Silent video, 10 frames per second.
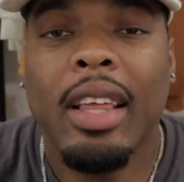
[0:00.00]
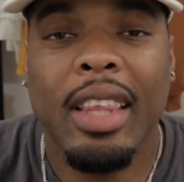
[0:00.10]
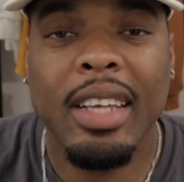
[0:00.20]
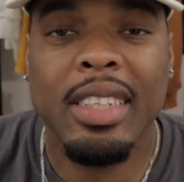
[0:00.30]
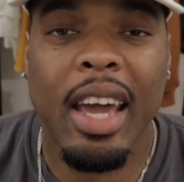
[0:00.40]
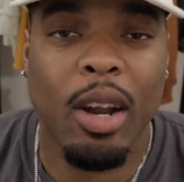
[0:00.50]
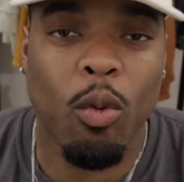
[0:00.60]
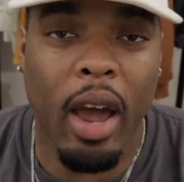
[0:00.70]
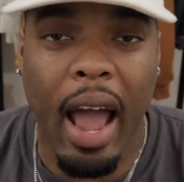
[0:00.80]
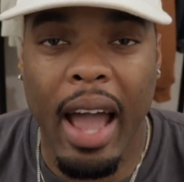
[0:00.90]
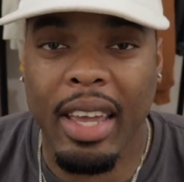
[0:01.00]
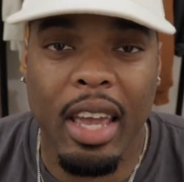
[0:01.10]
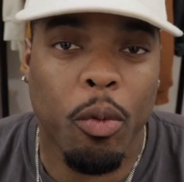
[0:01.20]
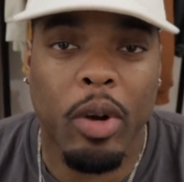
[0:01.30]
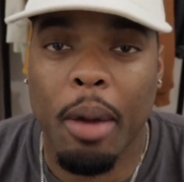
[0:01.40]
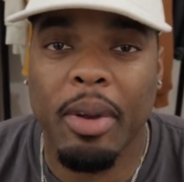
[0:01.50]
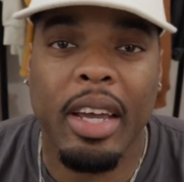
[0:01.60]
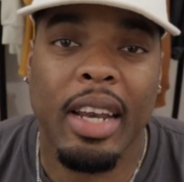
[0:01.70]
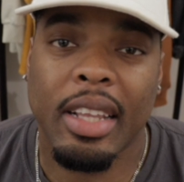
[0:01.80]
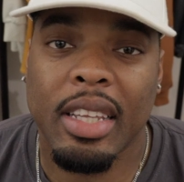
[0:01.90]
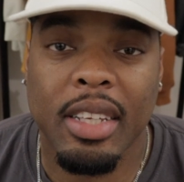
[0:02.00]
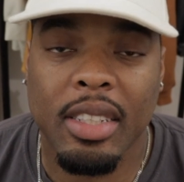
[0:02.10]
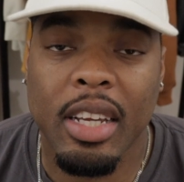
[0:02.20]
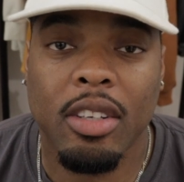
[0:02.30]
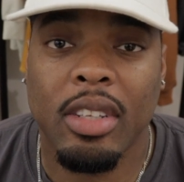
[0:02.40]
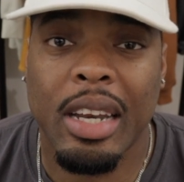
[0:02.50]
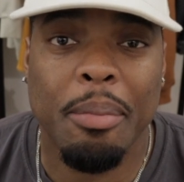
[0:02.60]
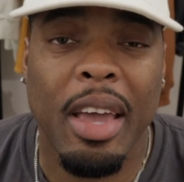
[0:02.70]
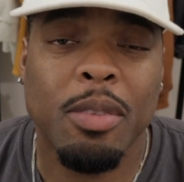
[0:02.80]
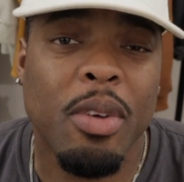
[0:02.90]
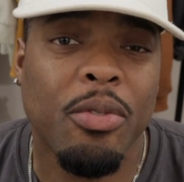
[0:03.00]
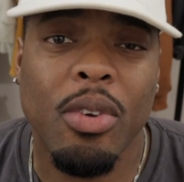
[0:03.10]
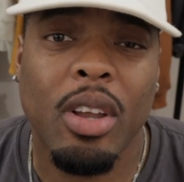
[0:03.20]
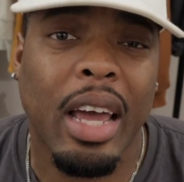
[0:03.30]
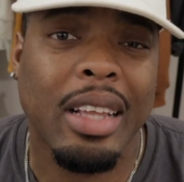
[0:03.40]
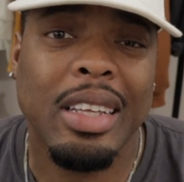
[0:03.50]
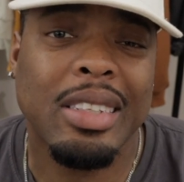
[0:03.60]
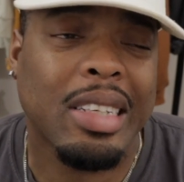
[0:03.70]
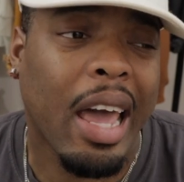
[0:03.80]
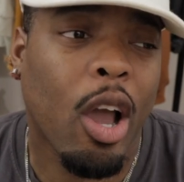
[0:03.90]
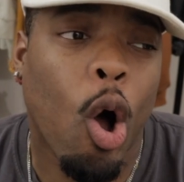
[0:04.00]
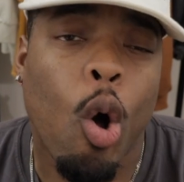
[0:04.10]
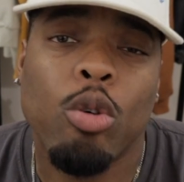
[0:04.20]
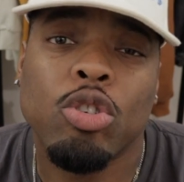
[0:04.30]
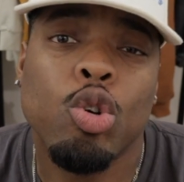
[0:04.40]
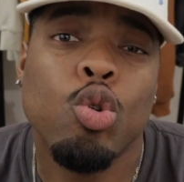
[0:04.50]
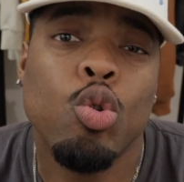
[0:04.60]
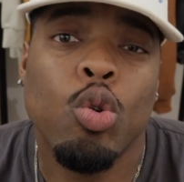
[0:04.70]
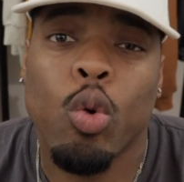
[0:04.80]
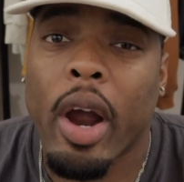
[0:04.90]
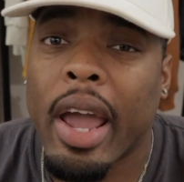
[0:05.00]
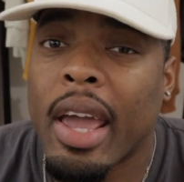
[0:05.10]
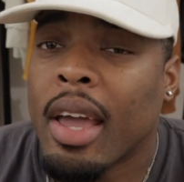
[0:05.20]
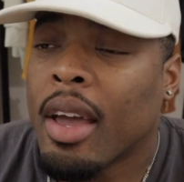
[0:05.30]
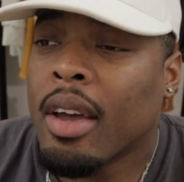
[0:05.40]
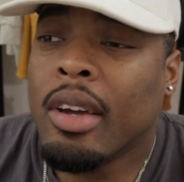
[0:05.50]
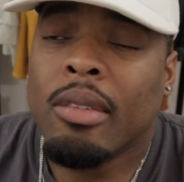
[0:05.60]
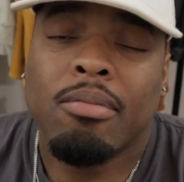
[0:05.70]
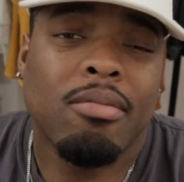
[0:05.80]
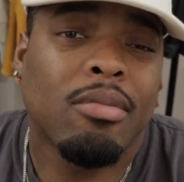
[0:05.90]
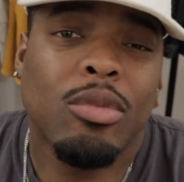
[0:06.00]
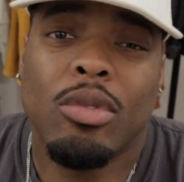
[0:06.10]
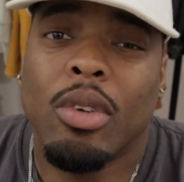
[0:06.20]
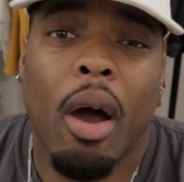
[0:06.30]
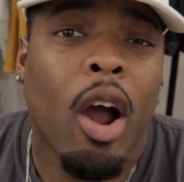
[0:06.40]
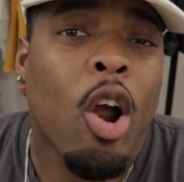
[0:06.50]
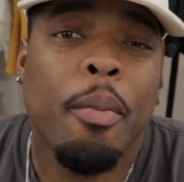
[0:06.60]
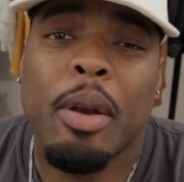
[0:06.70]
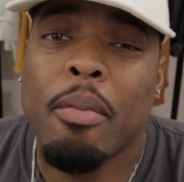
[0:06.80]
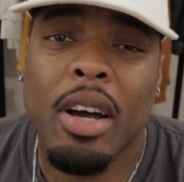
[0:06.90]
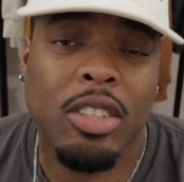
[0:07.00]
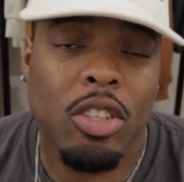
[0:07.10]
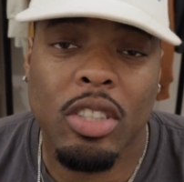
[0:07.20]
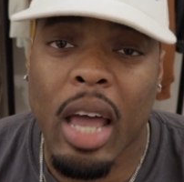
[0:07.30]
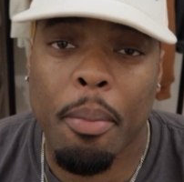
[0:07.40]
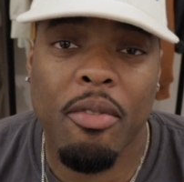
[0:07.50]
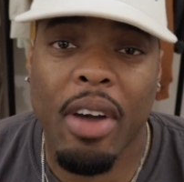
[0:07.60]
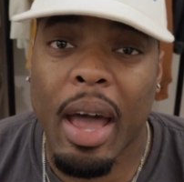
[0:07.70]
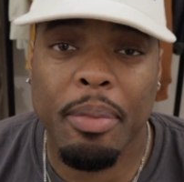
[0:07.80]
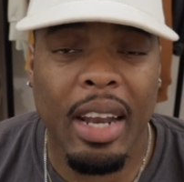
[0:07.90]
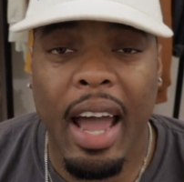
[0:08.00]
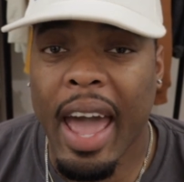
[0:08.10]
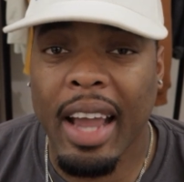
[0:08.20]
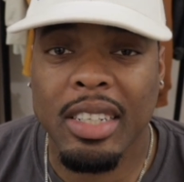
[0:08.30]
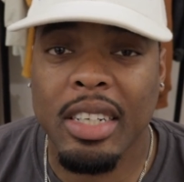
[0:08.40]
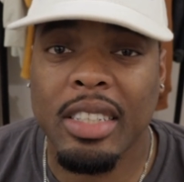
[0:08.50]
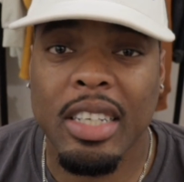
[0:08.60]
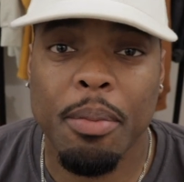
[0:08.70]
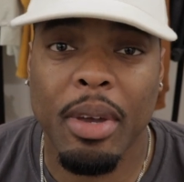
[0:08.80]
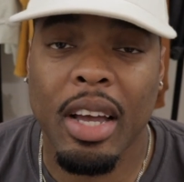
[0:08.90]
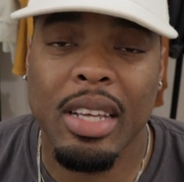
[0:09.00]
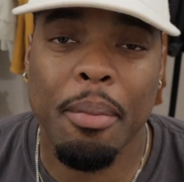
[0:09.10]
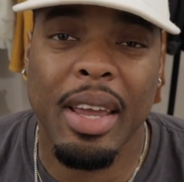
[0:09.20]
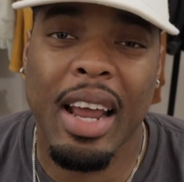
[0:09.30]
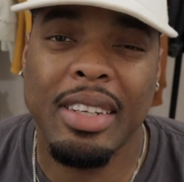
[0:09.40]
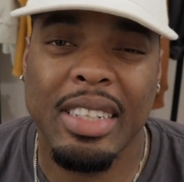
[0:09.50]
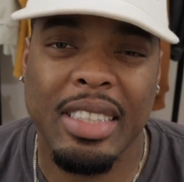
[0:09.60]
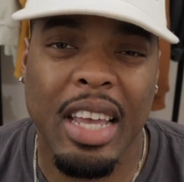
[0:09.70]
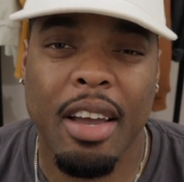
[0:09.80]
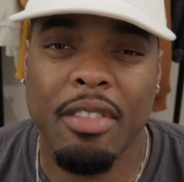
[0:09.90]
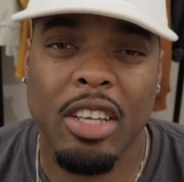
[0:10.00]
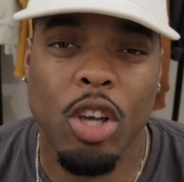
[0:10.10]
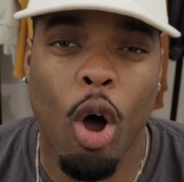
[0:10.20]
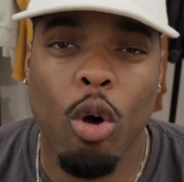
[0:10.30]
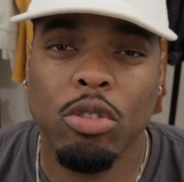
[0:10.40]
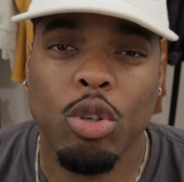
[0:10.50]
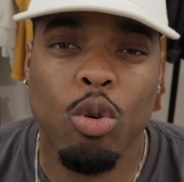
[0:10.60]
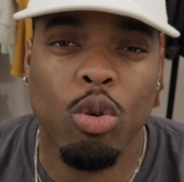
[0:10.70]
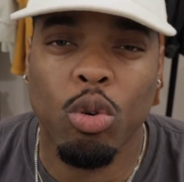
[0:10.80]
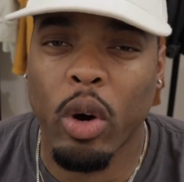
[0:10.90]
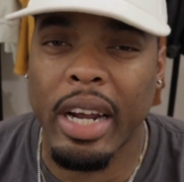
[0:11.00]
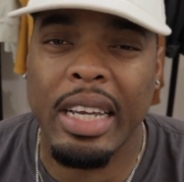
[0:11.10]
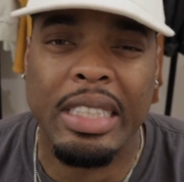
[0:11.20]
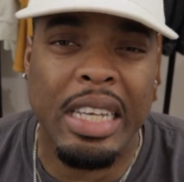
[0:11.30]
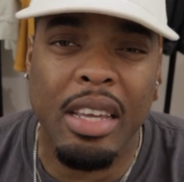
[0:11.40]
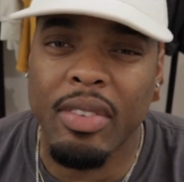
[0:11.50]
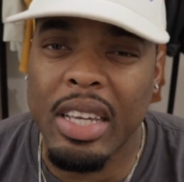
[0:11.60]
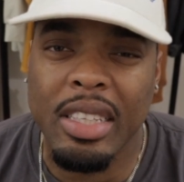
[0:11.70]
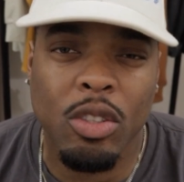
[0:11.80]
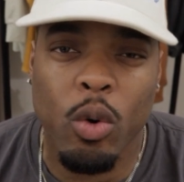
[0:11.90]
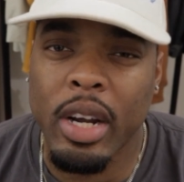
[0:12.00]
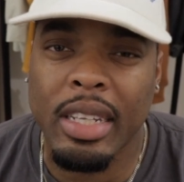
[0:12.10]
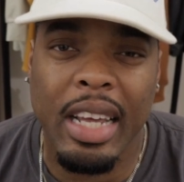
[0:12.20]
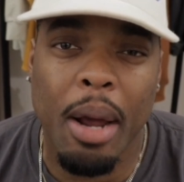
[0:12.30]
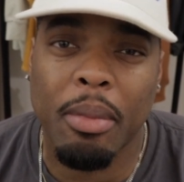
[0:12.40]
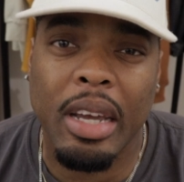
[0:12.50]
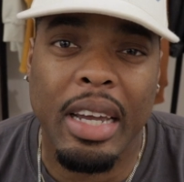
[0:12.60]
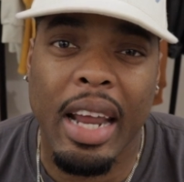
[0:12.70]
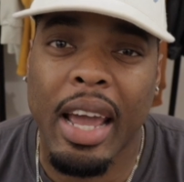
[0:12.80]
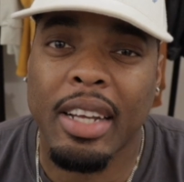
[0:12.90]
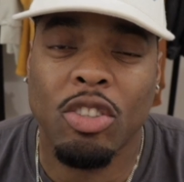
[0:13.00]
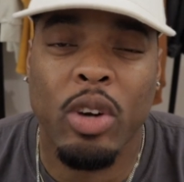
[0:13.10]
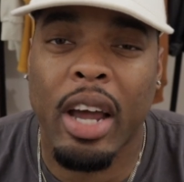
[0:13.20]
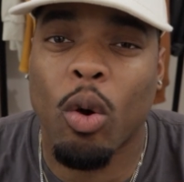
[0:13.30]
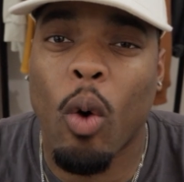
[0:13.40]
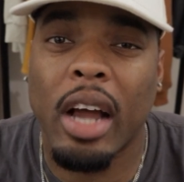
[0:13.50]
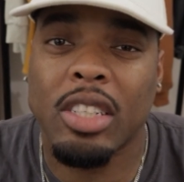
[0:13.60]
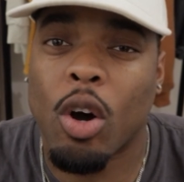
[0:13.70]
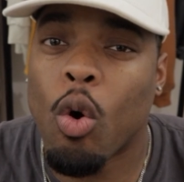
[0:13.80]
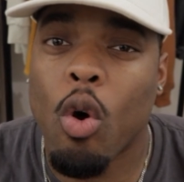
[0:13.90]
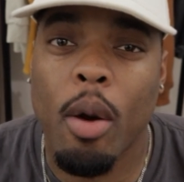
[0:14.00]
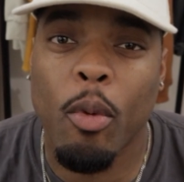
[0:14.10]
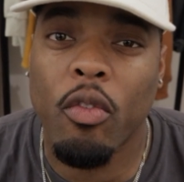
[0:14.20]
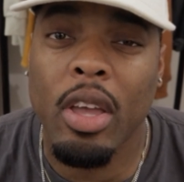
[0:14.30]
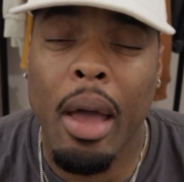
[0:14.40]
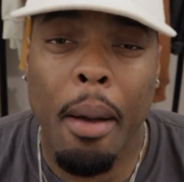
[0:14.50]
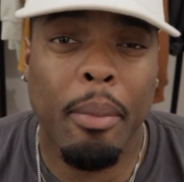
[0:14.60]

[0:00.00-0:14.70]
That's kind of what I get when I'm looking at these sneakers, and it makes me feel like this is like old school gray Herman Munster type of vibe that I actually see, because I mean, I just think of this old school gray TV screen that I'm looking at and trying to watch a horror movie.